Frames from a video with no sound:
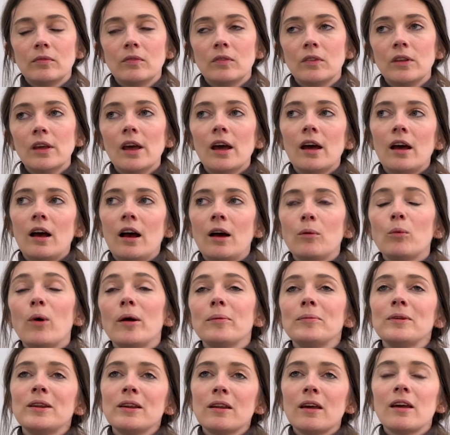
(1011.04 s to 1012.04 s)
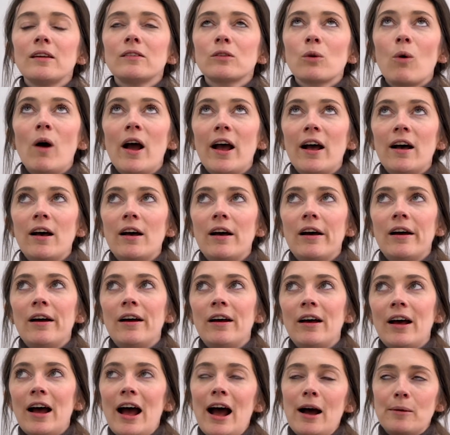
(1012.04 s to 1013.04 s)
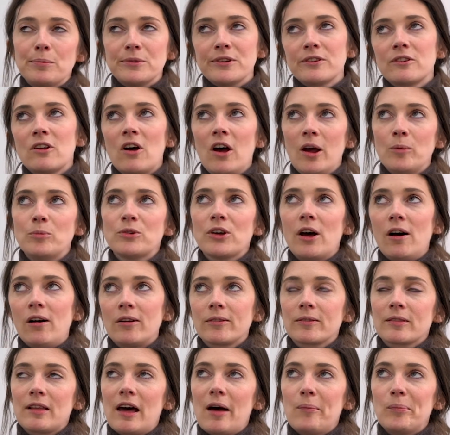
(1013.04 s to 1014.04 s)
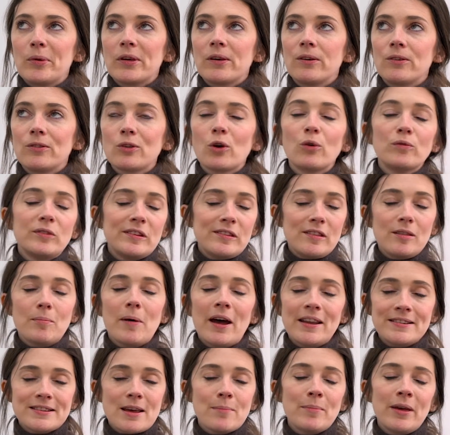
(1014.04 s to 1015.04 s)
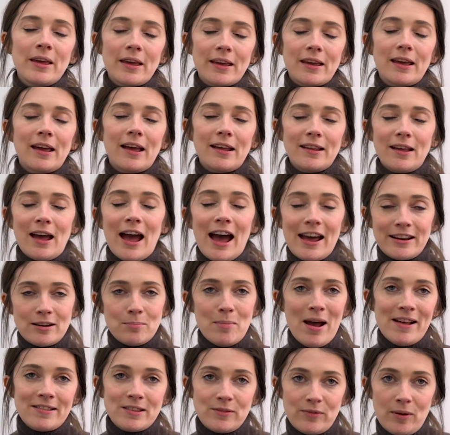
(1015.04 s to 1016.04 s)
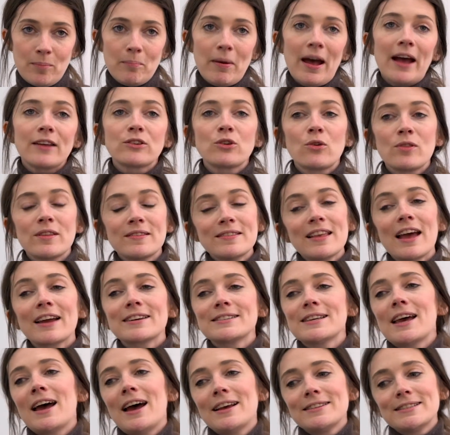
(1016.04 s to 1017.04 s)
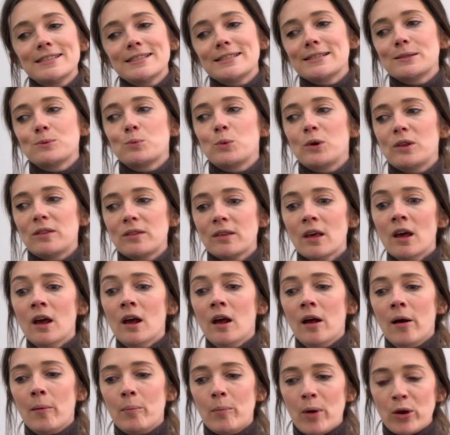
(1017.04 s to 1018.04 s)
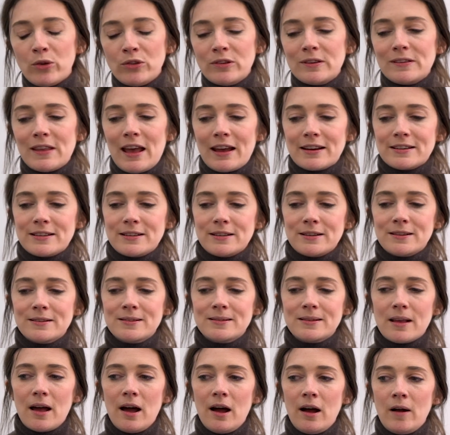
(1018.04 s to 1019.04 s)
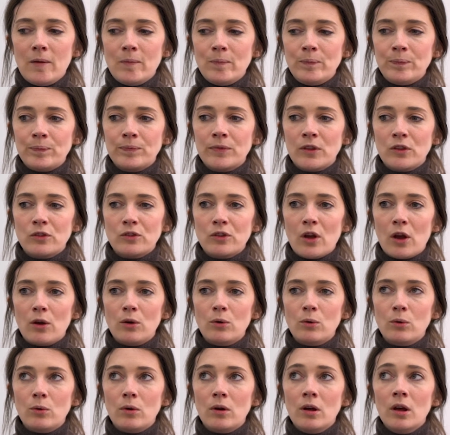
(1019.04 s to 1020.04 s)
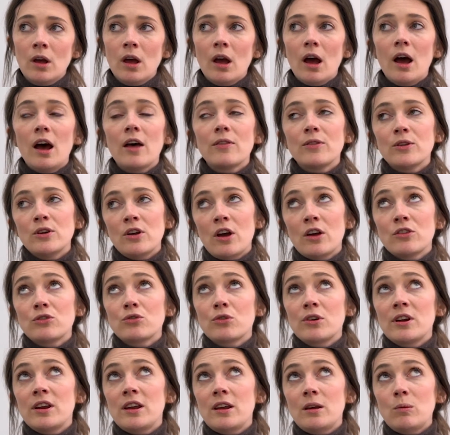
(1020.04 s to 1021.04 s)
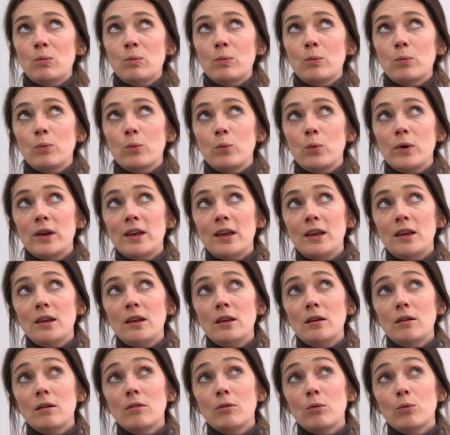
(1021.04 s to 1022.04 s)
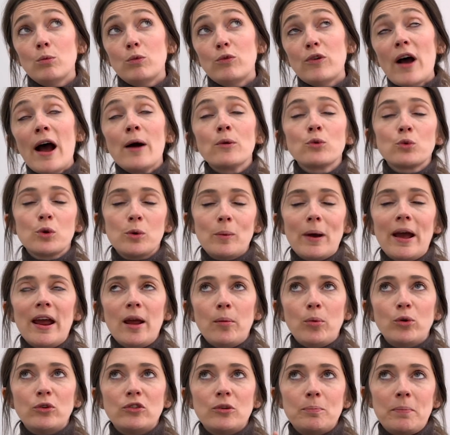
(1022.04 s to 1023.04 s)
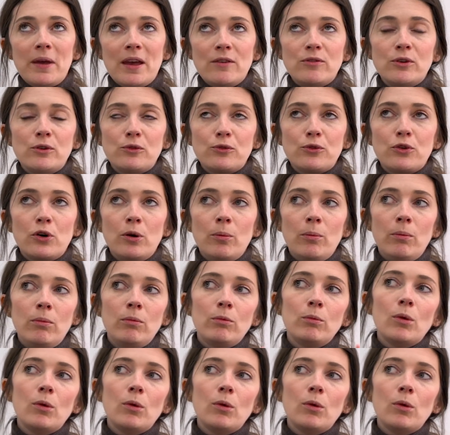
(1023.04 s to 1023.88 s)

Yeah, well, I mean, it's quite a apt time to ask that because obviously the pandemic had a massive impact on the sector, as it did with most sectors. So at the nursery, we found we were able to pivot from